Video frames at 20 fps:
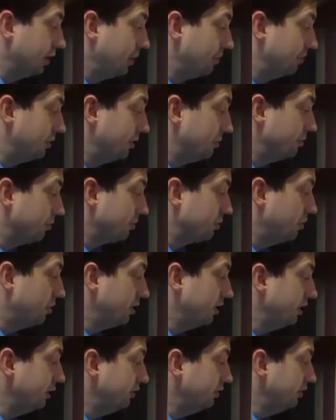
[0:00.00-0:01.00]
times the number of
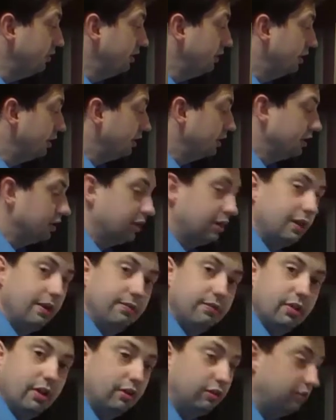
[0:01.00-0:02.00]
quantities,
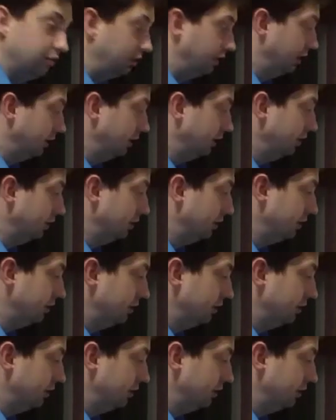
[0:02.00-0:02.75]
gives us the